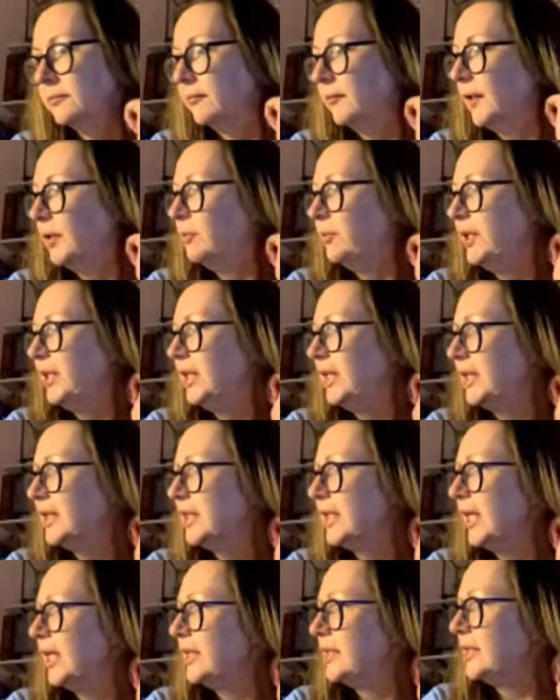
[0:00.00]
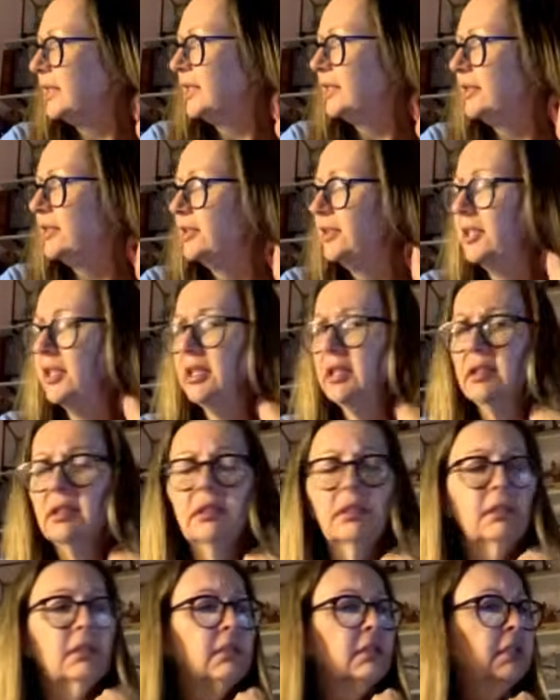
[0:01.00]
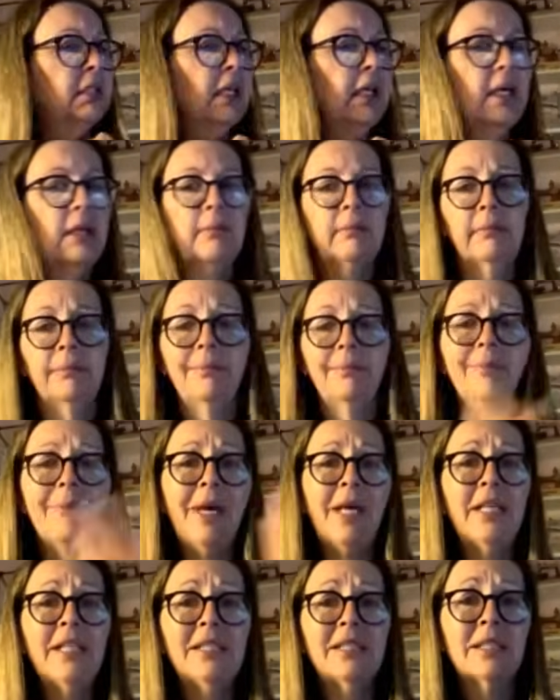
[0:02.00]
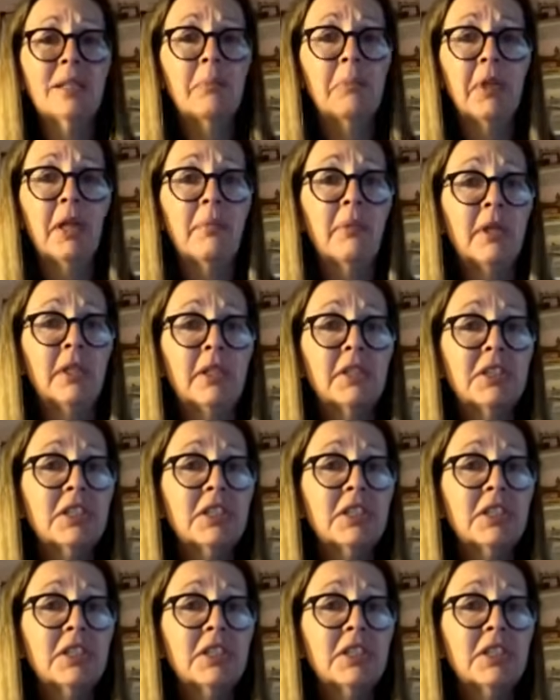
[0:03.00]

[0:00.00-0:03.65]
We had that the other year. Married to a plumber.